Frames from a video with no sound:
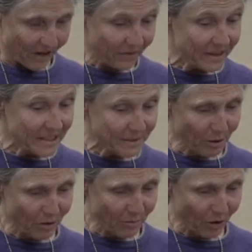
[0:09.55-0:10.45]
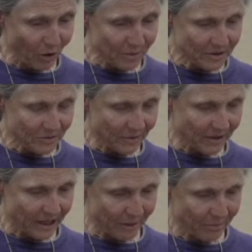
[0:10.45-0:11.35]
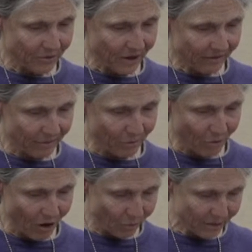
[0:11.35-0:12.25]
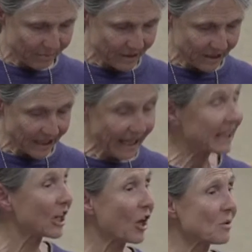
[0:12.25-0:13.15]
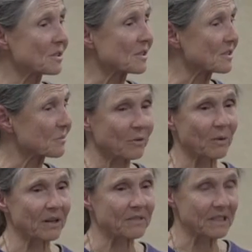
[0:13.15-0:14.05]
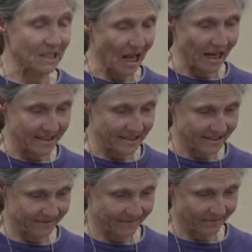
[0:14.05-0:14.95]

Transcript: oh, this poem opens with an epigraph from Walt Whitman and closes with one of his lines.